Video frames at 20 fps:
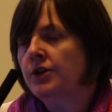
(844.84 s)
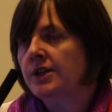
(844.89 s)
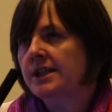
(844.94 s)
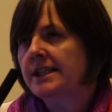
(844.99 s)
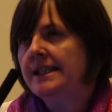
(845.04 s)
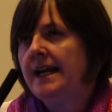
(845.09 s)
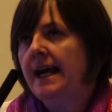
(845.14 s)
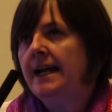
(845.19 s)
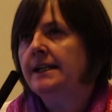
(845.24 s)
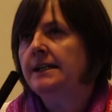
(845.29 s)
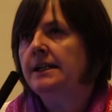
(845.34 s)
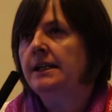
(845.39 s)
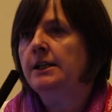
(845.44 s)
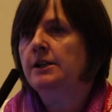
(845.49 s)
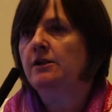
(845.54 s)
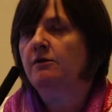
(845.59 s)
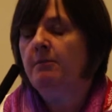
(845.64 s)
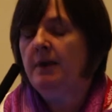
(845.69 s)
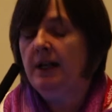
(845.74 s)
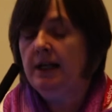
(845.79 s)

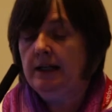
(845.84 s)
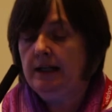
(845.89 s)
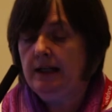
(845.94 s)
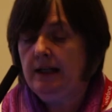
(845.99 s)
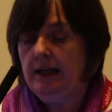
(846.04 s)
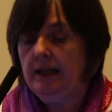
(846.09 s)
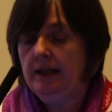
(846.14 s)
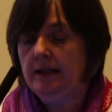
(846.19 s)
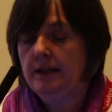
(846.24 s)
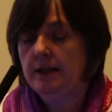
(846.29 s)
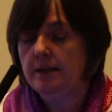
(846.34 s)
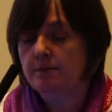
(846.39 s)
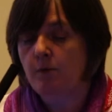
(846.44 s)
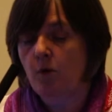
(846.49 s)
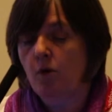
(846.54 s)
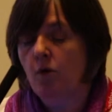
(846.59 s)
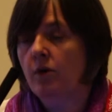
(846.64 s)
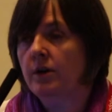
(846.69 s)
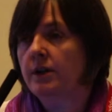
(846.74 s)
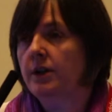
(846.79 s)
understandings of mental health is
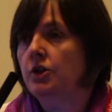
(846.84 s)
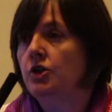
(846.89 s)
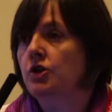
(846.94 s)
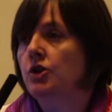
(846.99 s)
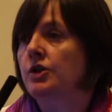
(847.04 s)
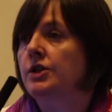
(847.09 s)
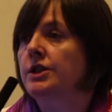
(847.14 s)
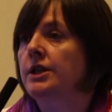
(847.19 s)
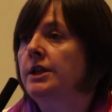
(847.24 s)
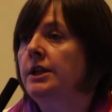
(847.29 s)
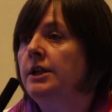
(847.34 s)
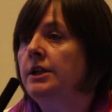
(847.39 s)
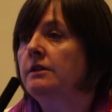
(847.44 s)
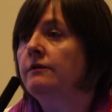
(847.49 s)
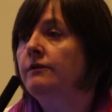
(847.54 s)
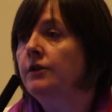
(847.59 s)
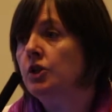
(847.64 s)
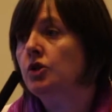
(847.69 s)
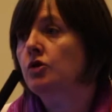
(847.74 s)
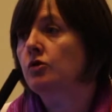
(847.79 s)
more than just an
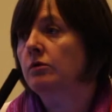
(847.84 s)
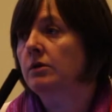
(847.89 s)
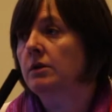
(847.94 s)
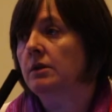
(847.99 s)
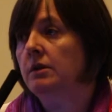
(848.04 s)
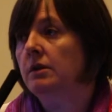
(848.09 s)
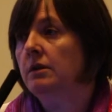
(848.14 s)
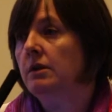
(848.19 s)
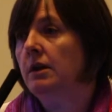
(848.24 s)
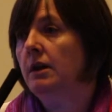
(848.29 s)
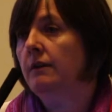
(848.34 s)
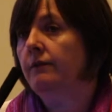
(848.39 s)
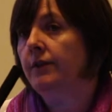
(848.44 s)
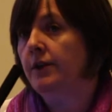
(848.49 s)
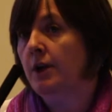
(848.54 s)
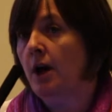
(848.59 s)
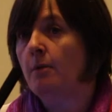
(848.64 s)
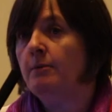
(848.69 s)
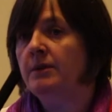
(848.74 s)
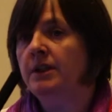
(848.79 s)
individual
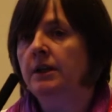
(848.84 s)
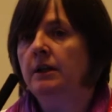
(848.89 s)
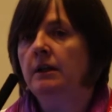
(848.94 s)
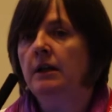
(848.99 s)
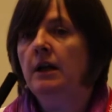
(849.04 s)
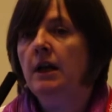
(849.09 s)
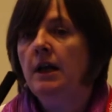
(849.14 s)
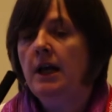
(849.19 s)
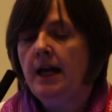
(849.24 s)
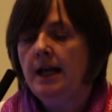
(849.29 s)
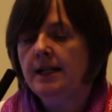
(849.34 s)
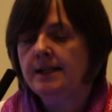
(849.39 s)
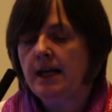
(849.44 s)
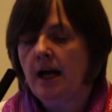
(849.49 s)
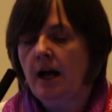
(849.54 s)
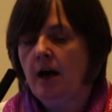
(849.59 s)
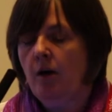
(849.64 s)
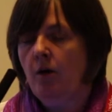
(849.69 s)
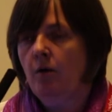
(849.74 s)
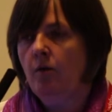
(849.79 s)
phenomenon. It's
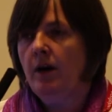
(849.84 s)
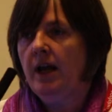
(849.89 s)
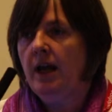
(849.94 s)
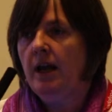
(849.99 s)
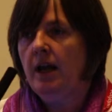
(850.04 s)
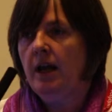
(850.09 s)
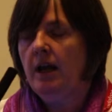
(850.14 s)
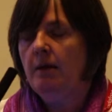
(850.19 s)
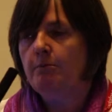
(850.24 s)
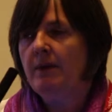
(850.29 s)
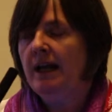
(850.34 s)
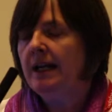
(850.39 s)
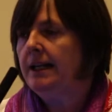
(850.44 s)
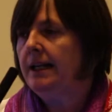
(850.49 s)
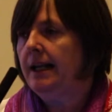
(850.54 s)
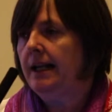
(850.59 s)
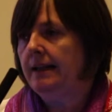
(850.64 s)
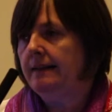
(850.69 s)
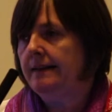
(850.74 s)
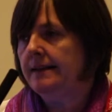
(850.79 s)
how
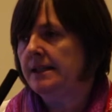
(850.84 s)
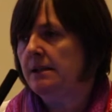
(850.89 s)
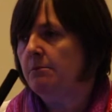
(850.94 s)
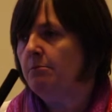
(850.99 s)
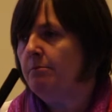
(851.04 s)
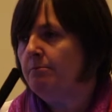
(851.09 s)
mental health is